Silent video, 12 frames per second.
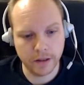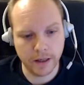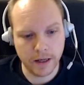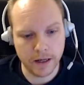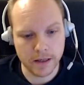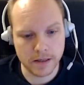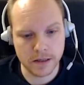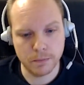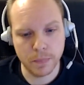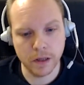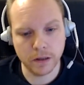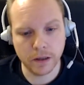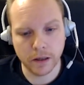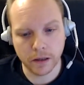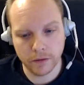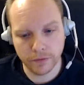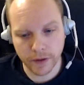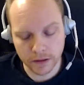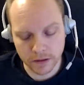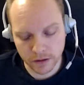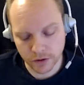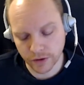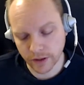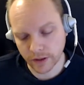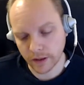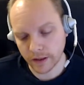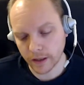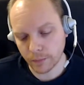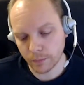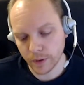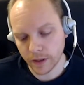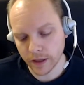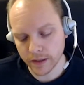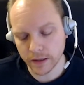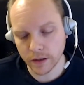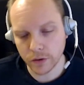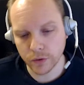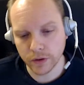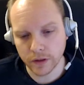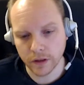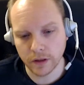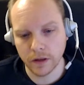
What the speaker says: as build artifacts so that they can be executed